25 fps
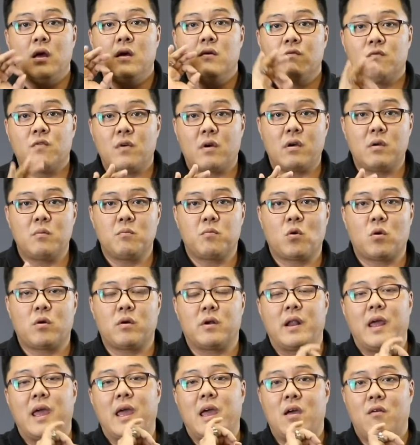Very
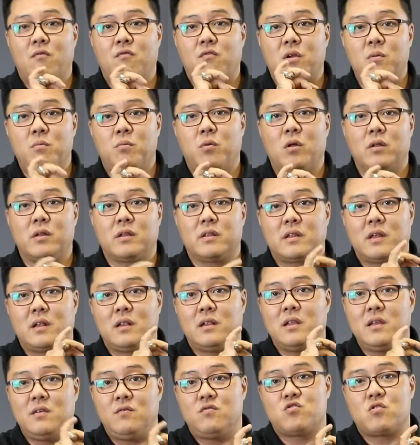important. Every bullet that
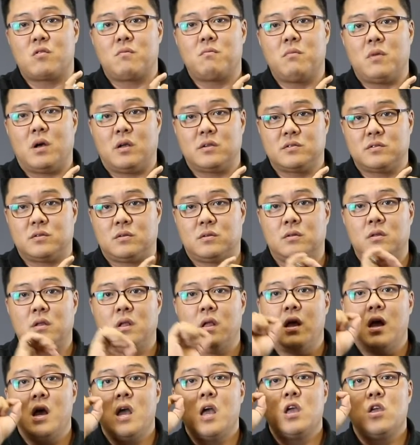leaves your muzzle,
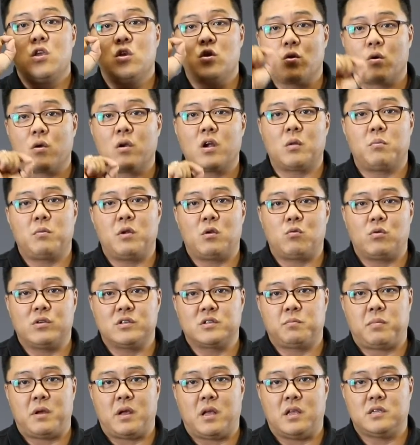you're going to be
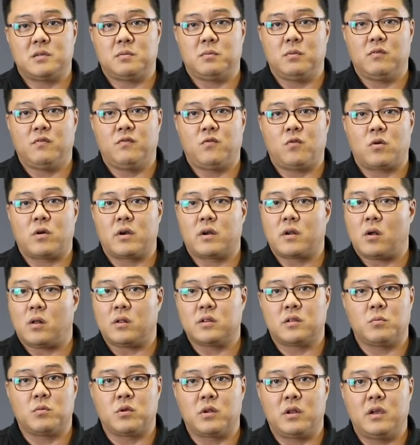responsible for it
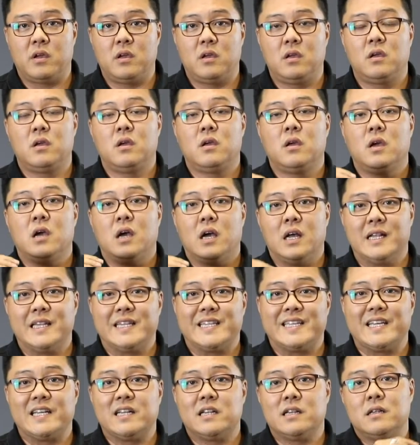ultimately
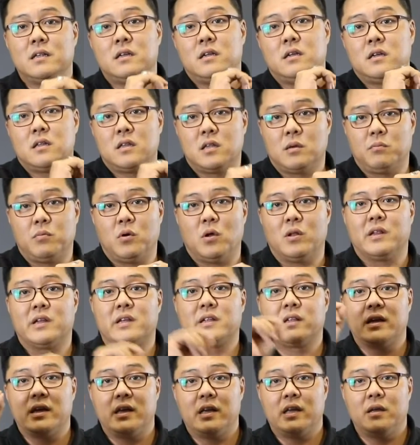until the
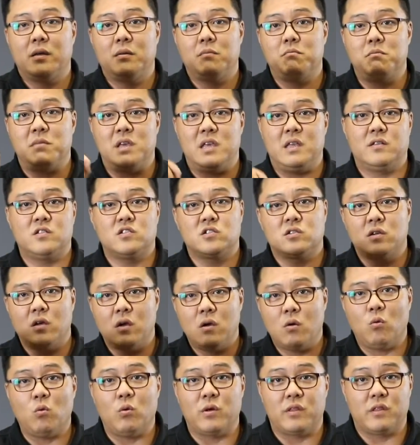bullet meets
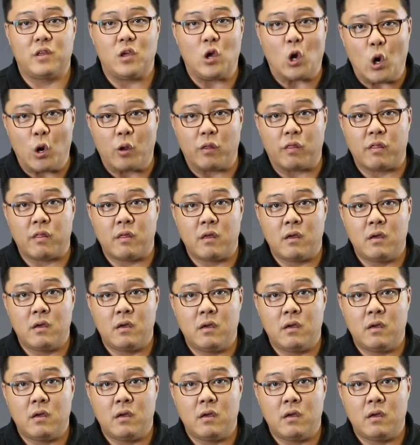with the earth.